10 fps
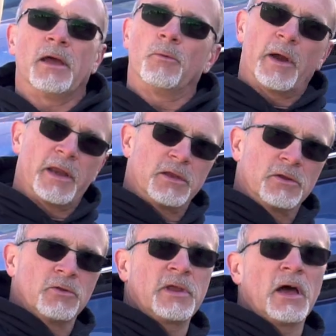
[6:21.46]
and why
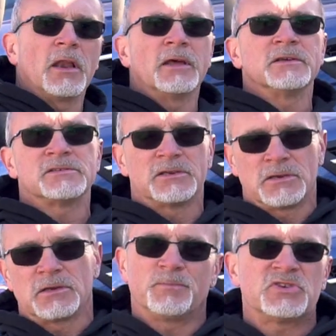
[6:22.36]
didn't you tell us?
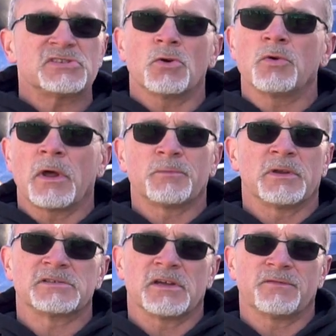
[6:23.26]
And just own up to
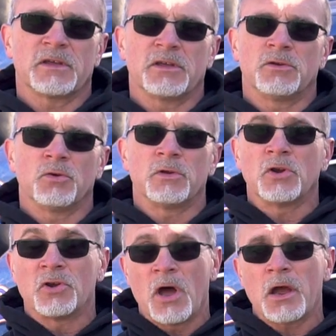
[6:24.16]
the stuff that you do, and
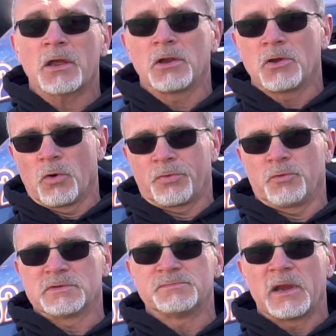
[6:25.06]
you're not gonna go
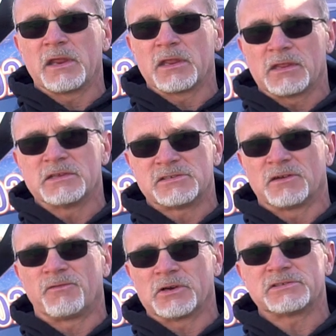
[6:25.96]
through as many of these
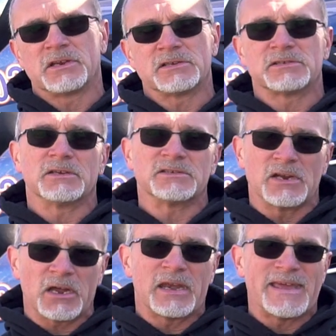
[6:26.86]
adversities, and it's
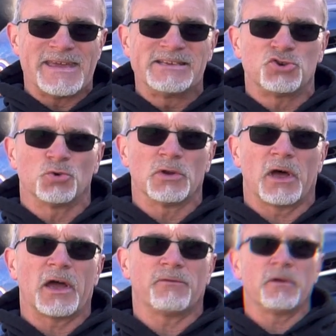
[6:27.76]
not gonna eat you
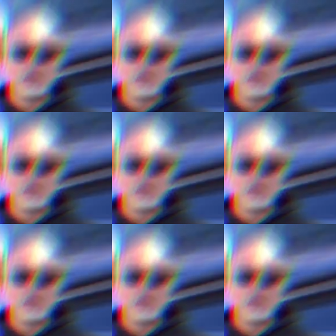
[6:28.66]
alive.